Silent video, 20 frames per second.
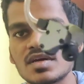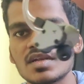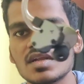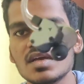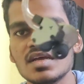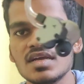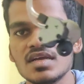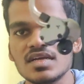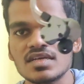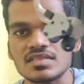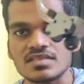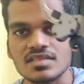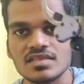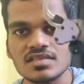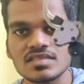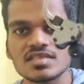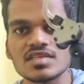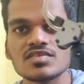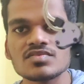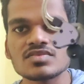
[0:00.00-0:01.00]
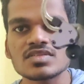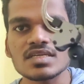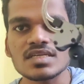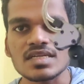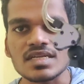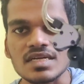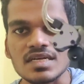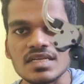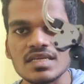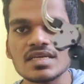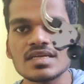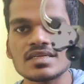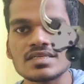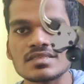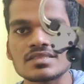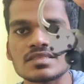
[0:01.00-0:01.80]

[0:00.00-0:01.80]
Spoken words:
But this gives a clear